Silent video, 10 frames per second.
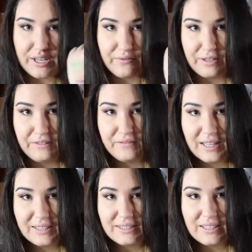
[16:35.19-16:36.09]

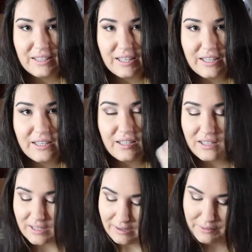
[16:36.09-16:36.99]
reflex in there.
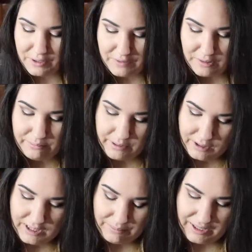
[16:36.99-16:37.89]
I wonder if you can
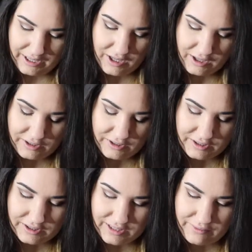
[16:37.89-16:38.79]
build up that color,
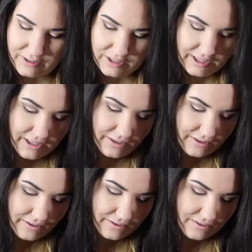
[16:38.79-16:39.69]
because that really...
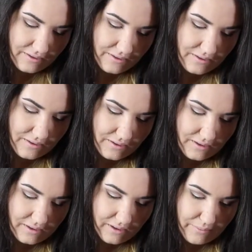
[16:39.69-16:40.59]

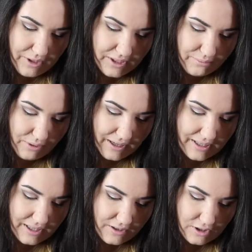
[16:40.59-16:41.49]
I'm really surprised
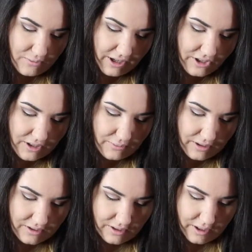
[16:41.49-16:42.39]
I didn't swatch as
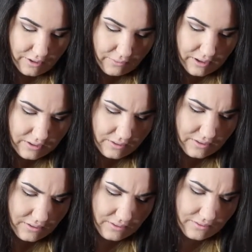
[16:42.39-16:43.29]
well as the other
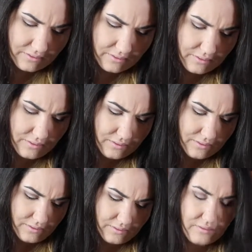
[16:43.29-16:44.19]
ones.
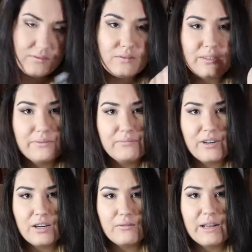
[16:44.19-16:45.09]
Well, from
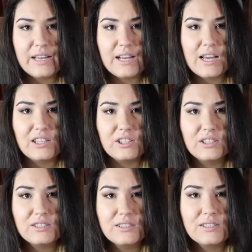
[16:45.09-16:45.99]
far away, it kind of
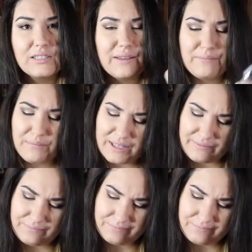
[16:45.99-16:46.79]
looks the same, but